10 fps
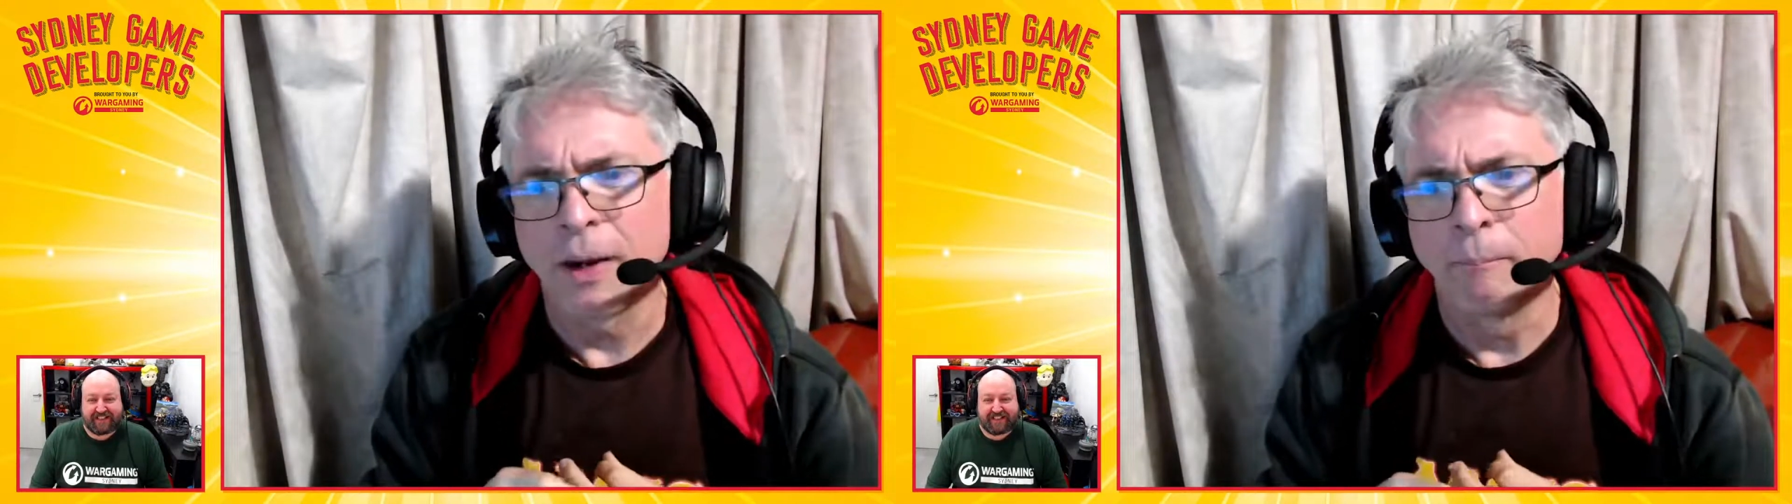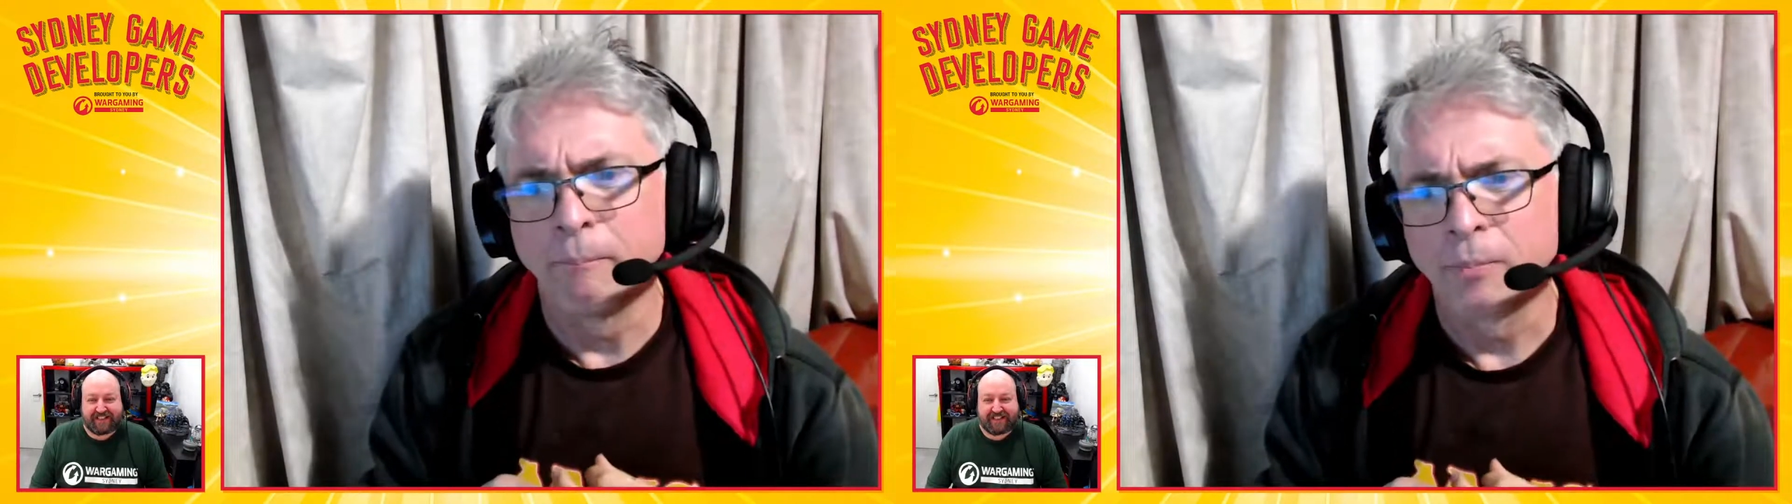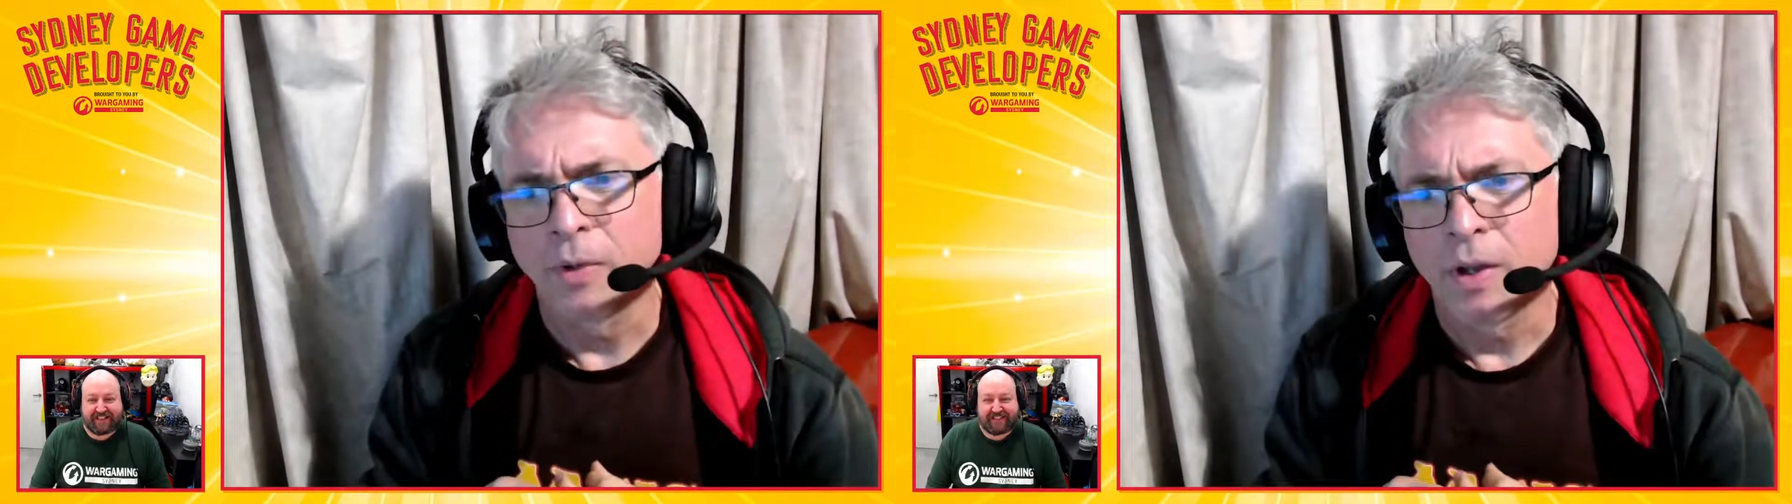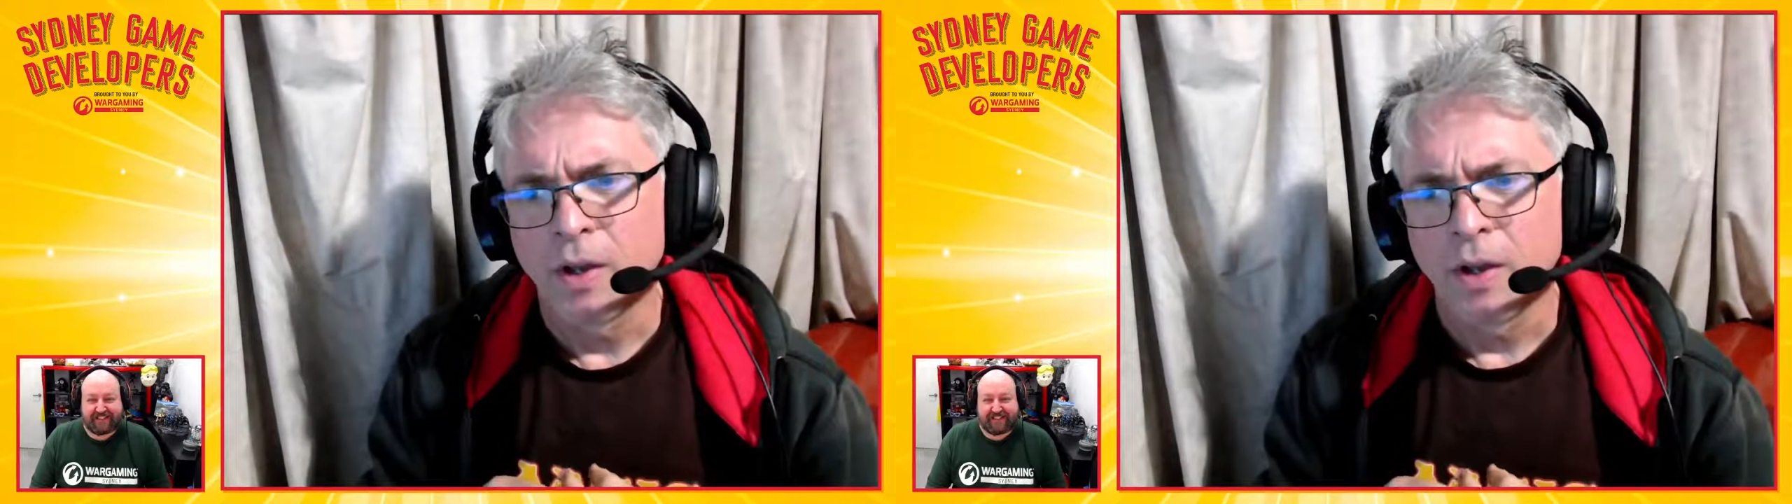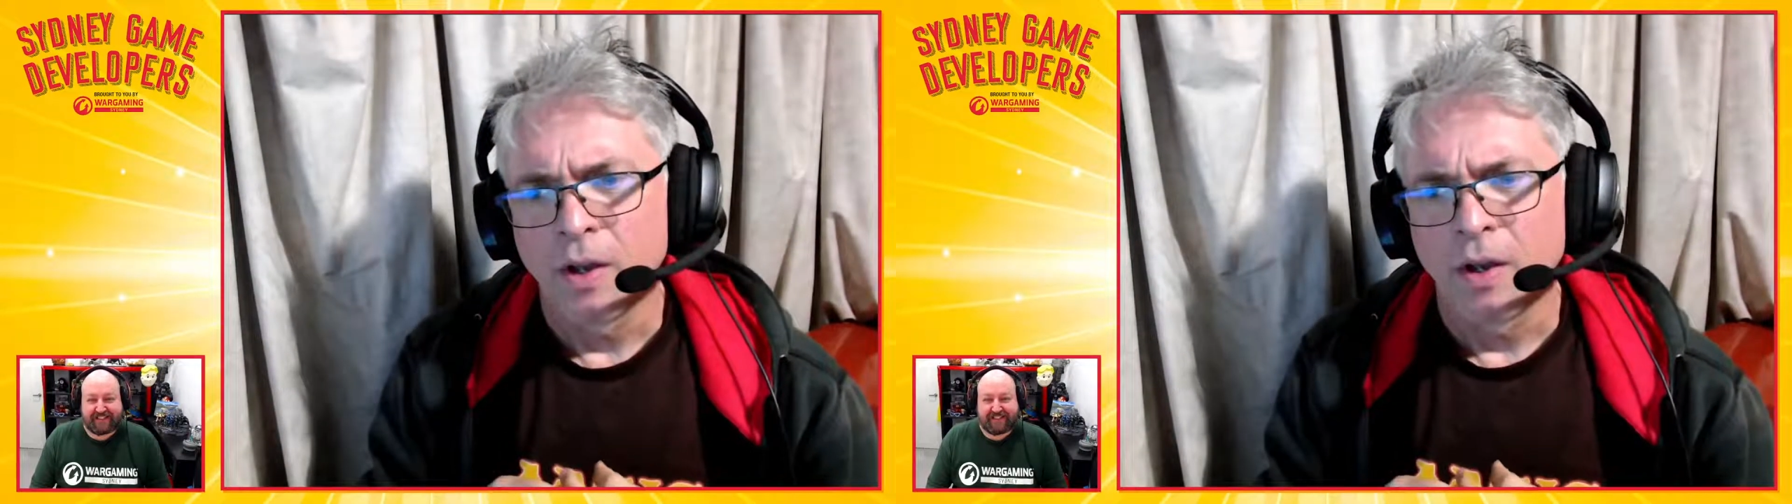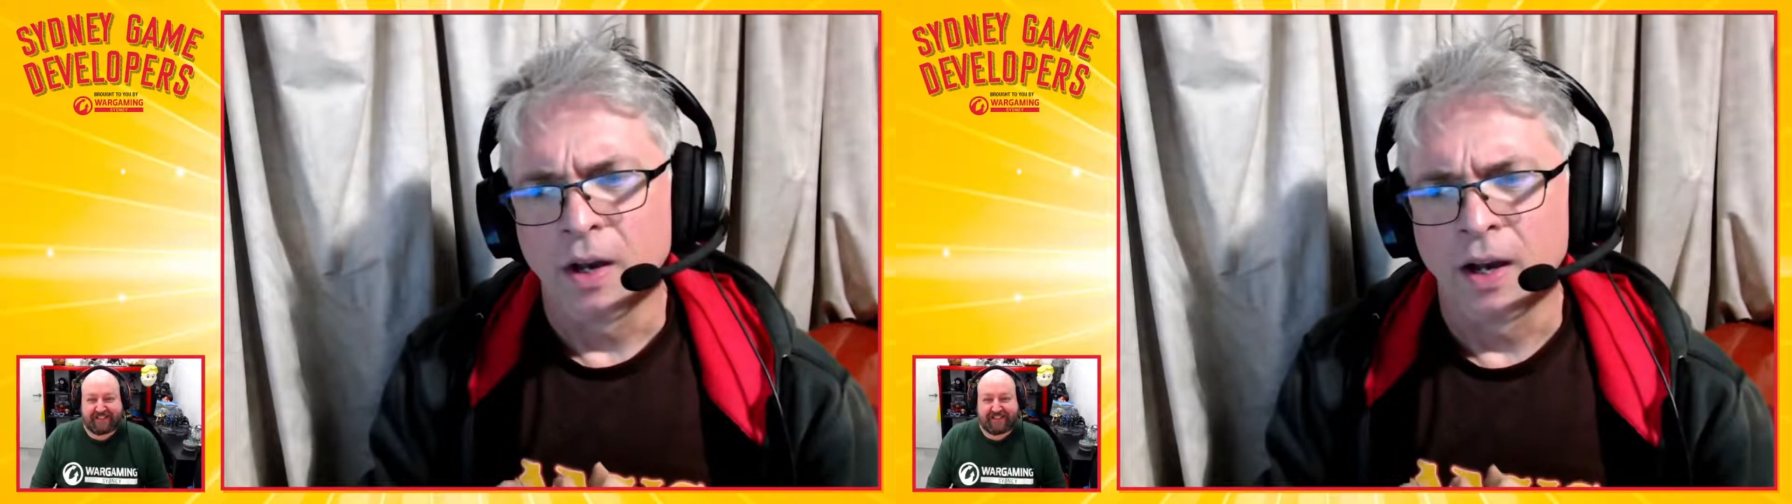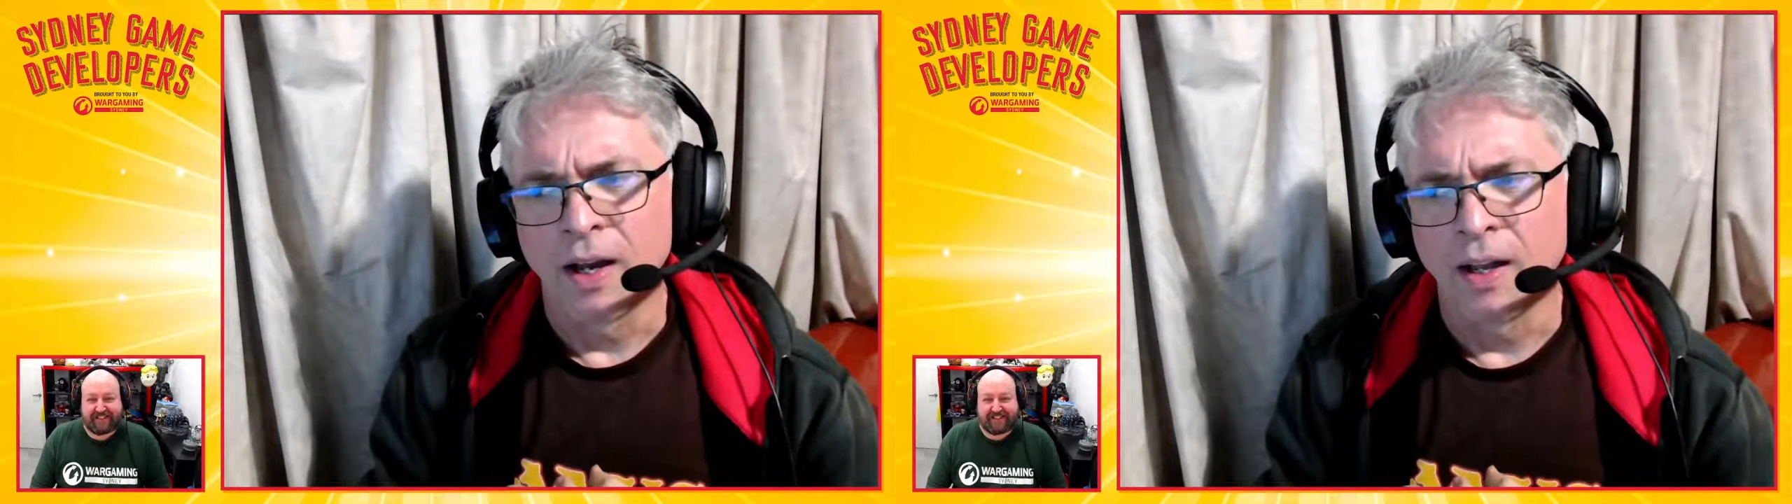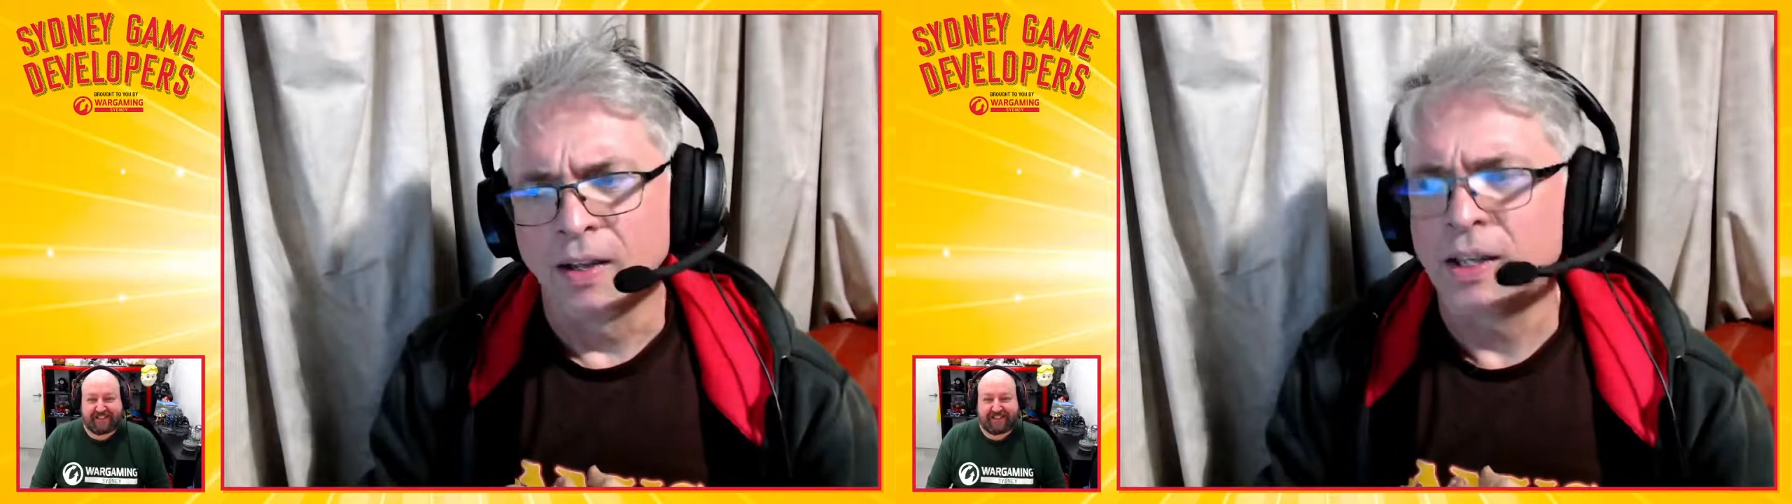And then
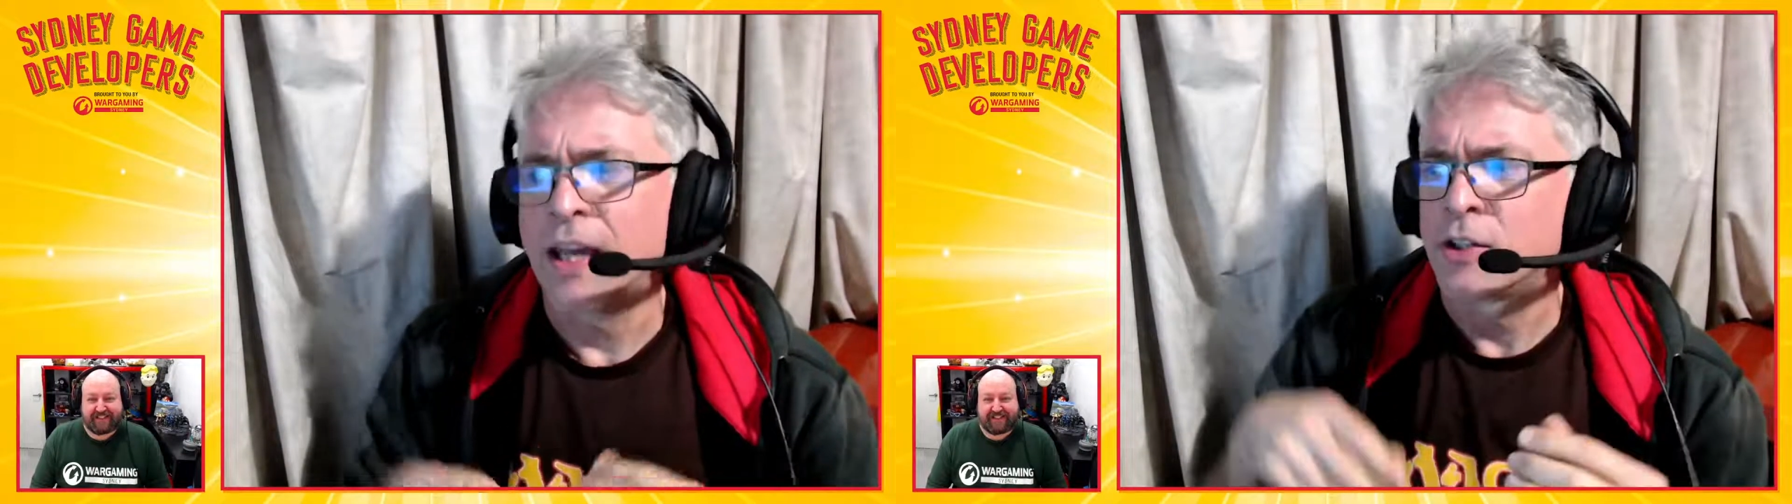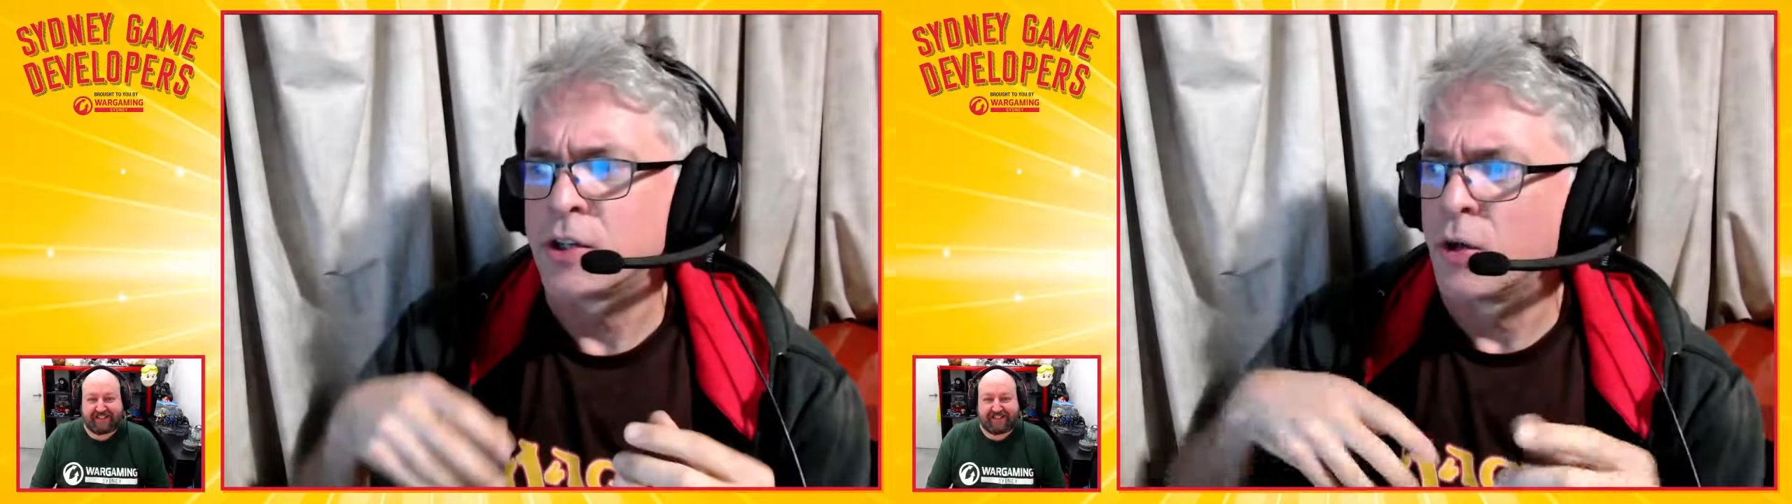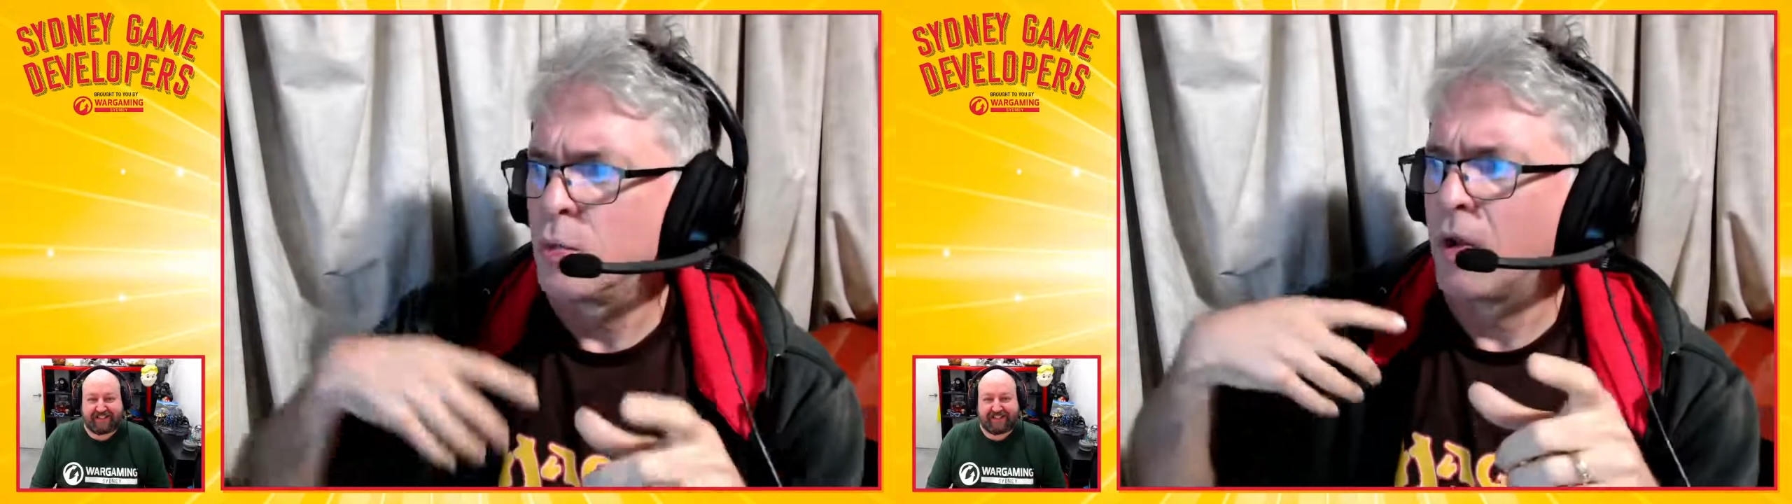so